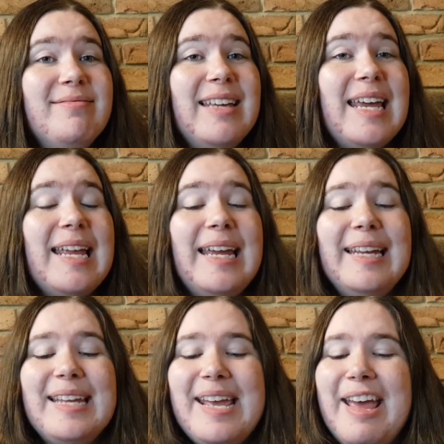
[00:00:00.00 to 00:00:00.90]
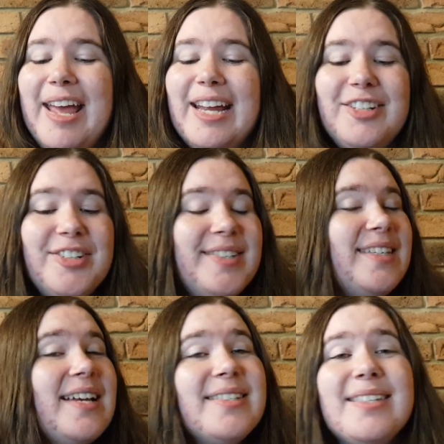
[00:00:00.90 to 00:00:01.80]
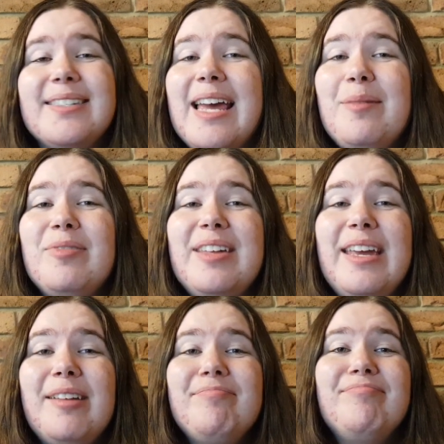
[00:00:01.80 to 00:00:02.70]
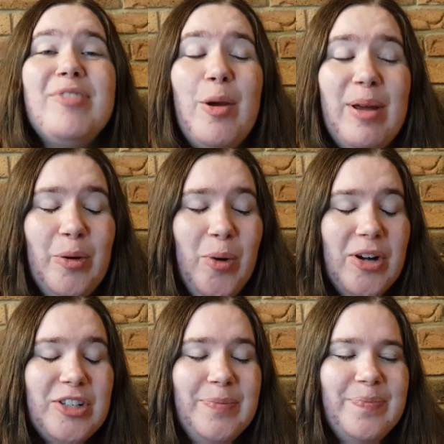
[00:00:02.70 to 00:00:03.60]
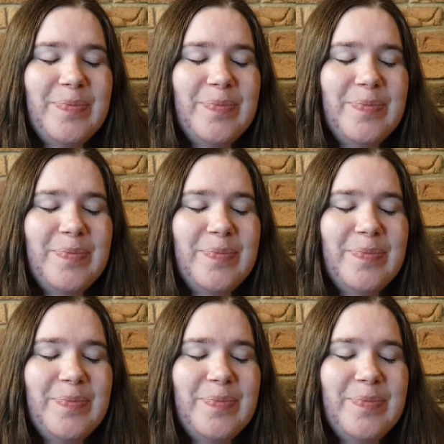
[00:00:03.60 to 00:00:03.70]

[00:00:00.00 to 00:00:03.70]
It just does the same thing no matter what.